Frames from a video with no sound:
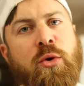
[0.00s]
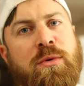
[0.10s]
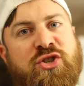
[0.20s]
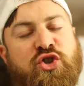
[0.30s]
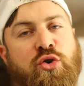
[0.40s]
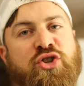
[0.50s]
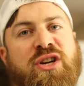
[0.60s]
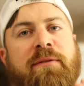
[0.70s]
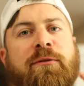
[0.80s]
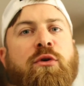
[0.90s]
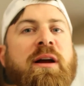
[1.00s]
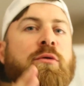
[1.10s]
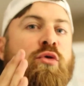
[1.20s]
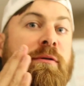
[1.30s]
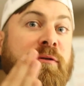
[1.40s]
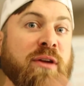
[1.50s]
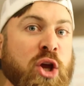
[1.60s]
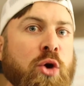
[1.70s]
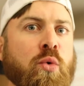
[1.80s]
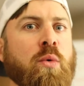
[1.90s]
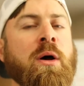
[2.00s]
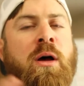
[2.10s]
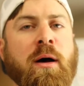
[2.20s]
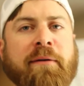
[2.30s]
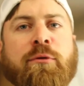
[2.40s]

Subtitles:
who was searching for a review of